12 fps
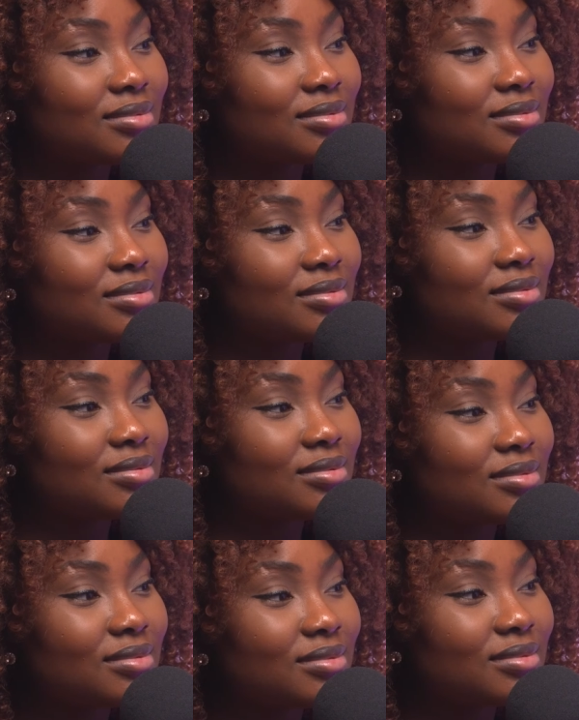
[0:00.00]

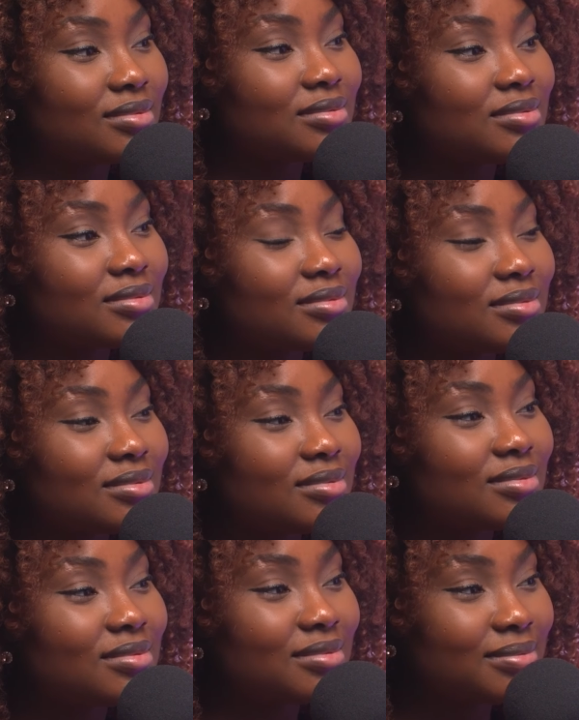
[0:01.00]

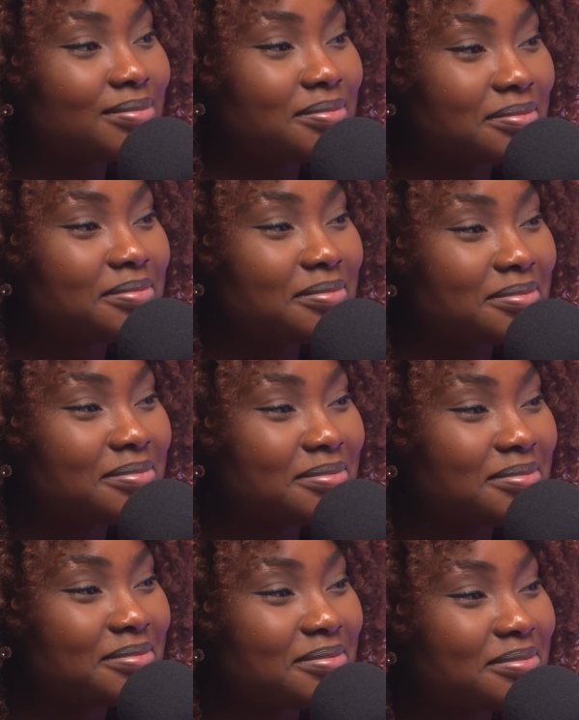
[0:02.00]

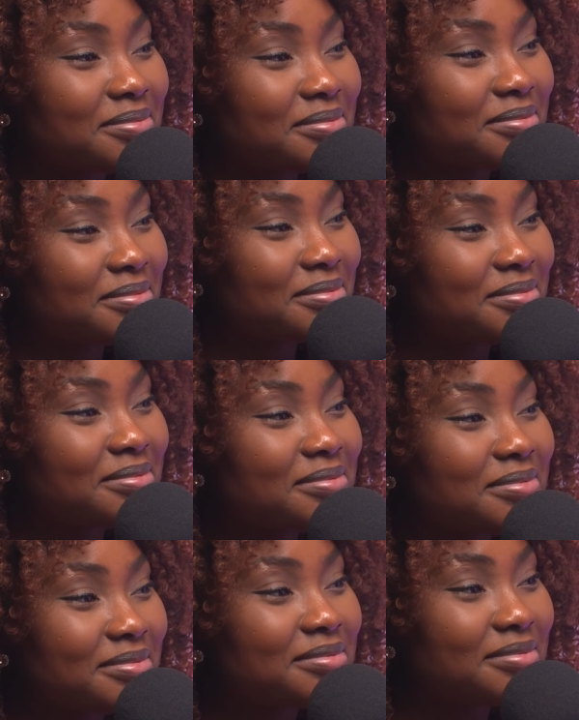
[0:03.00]

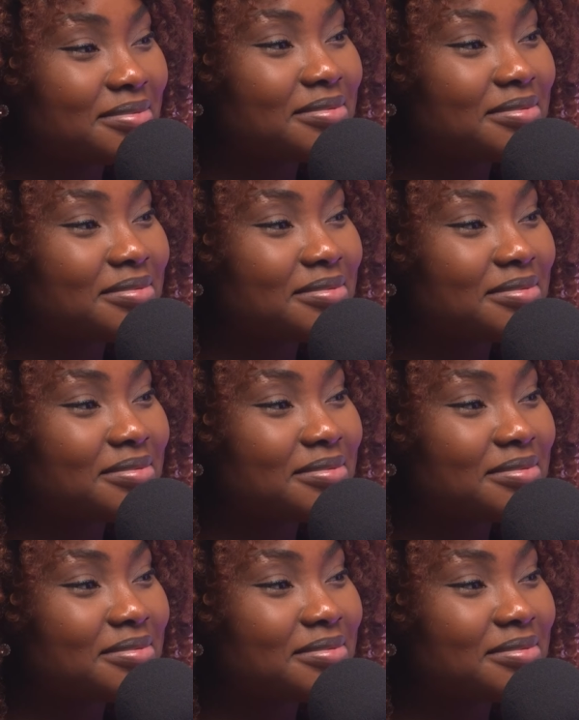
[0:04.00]
This person isn't speaking.